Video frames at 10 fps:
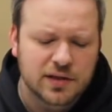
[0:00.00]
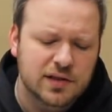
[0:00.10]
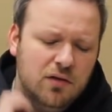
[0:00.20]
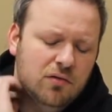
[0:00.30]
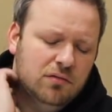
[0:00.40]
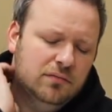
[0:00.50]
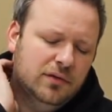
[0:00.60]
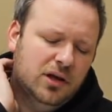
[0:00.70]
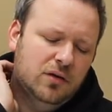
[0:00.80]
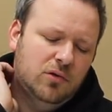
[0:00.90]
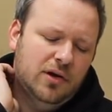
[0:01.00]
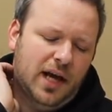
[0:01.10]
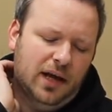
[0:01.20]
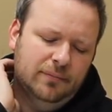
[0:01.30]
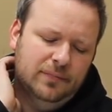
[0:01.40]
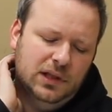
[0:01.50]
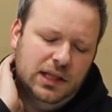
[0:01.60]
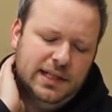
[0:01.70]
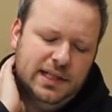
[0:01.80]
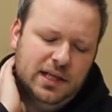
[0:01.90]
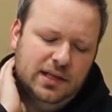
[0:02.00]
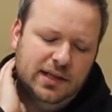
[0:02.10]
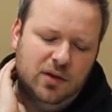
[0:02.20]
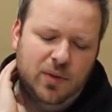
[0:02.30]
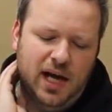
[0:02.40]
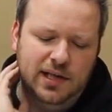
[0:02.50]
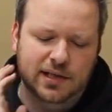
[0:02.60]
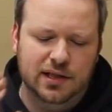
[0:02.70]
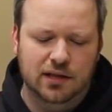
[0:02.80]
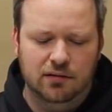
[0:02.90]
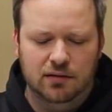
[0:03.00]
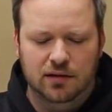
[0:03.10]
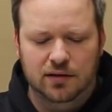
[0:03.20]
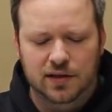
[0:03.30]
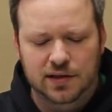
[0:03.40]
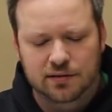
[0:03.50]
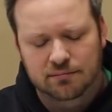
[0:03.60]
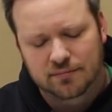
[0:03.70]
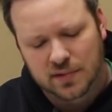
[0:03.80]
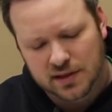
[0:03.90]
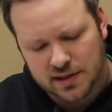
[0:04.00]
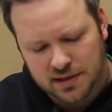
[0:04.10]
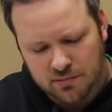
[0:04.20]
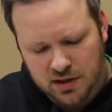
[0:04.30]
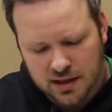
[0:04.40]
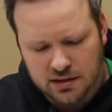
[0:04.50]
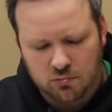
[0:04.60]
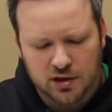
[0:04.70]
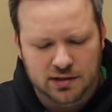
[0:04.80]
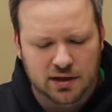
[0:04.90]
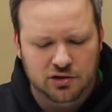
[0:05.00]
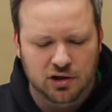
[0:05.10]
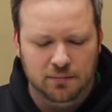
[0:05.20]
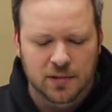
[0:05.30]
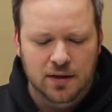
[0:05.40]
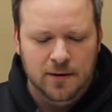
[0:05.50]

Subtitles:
So, okay, let's get into capacity, and this is something I did want to touch on.